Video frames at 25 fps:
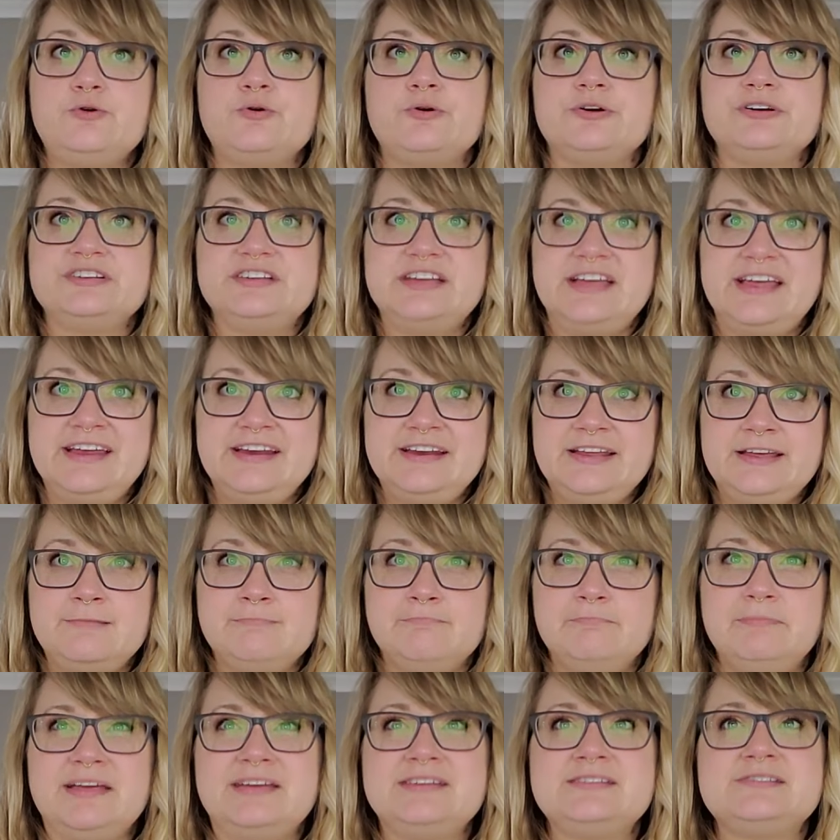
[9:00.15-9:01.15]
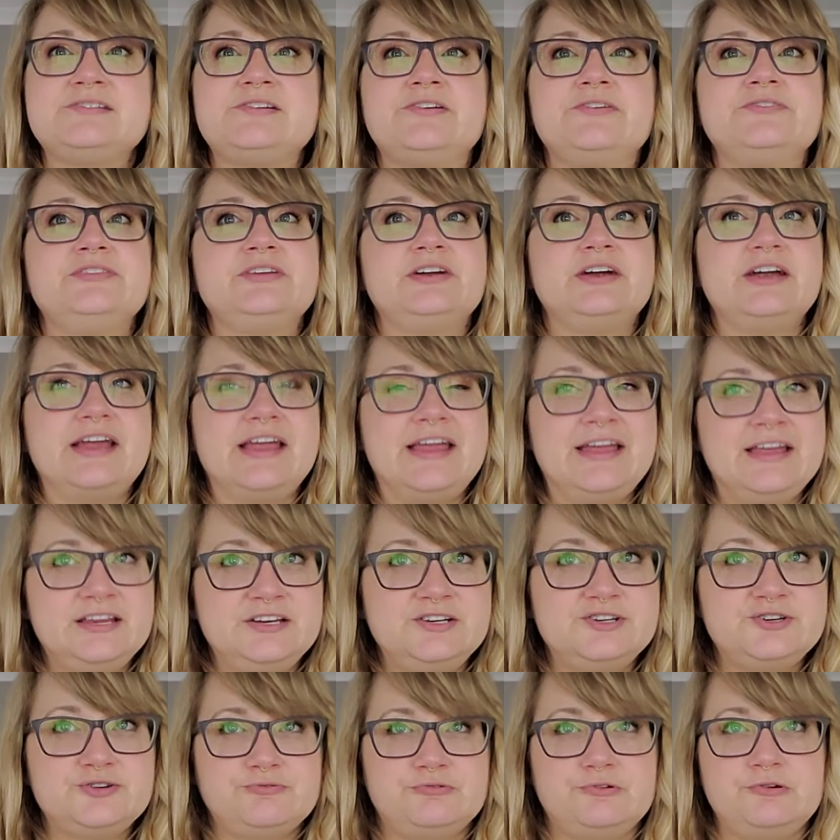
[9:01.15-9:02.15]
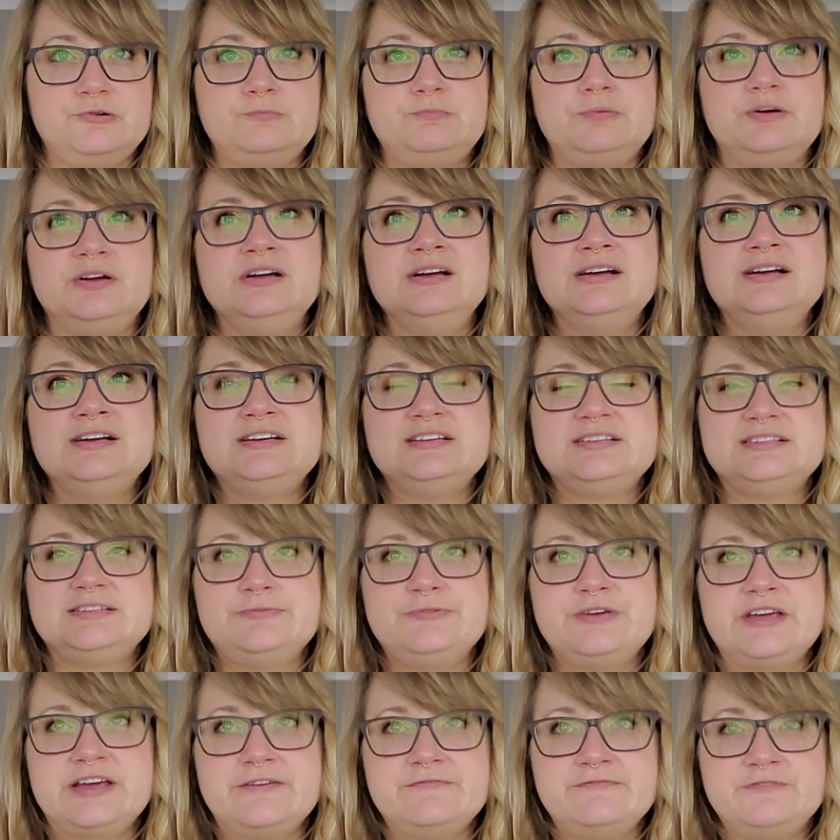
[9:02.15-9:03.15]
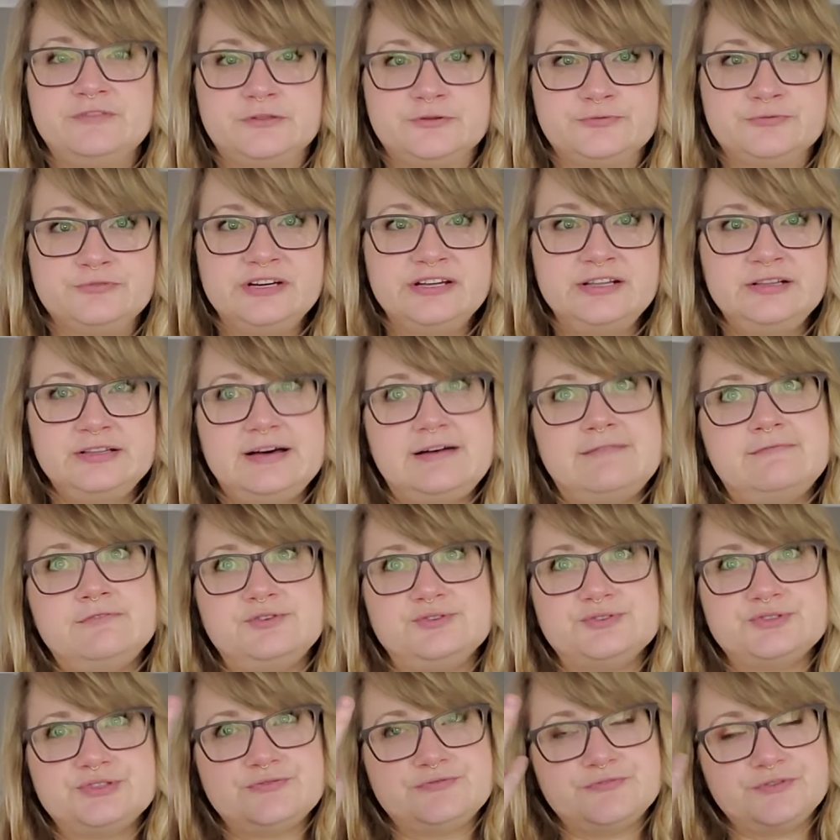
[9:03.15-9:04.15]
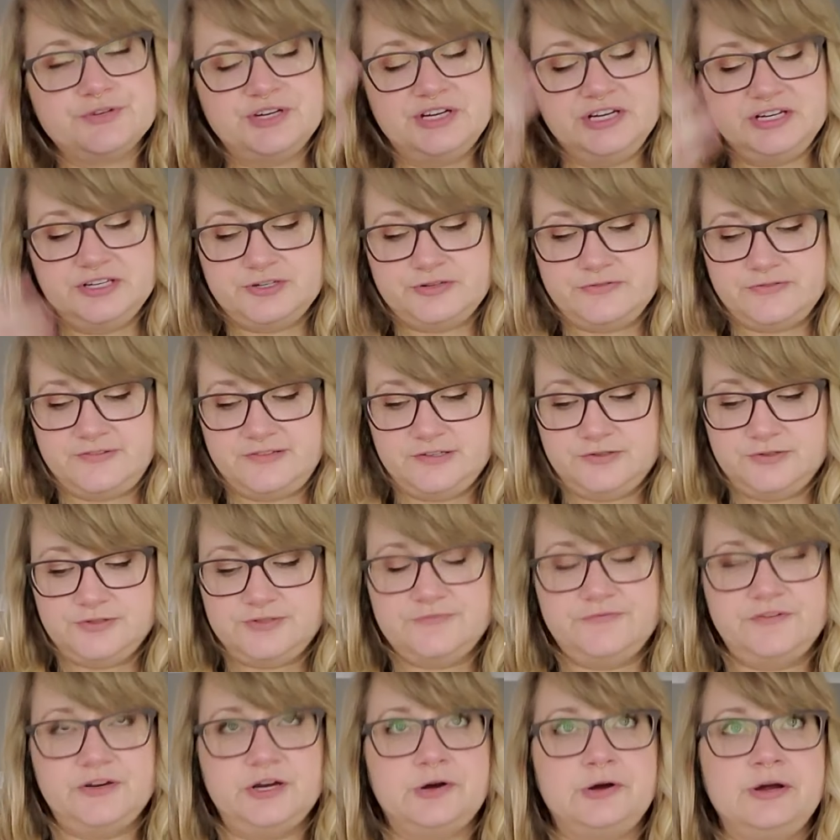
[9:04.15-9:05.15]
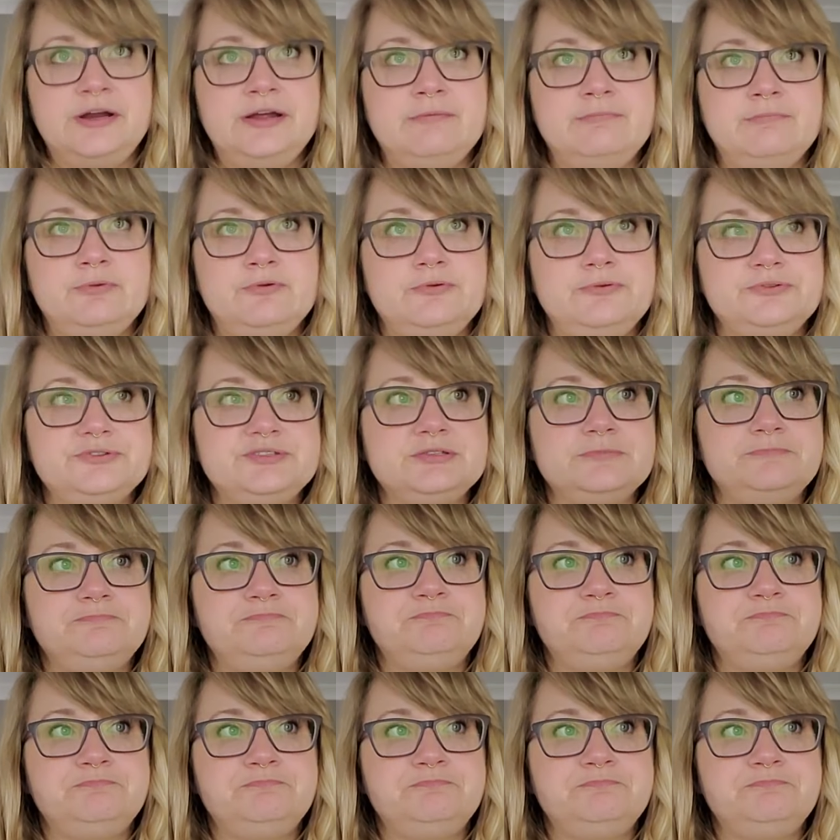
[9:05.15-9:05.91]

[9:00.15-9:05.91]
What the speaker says: or dating based on their age group. See, we have 3 levels for each of those variables.